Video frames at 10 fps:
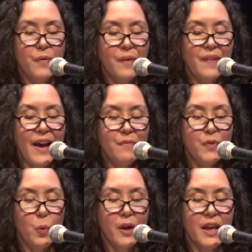the life
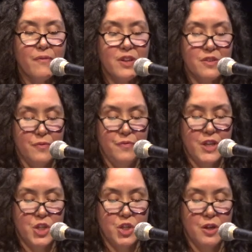you were given to
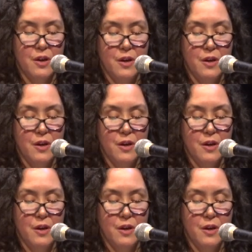fish,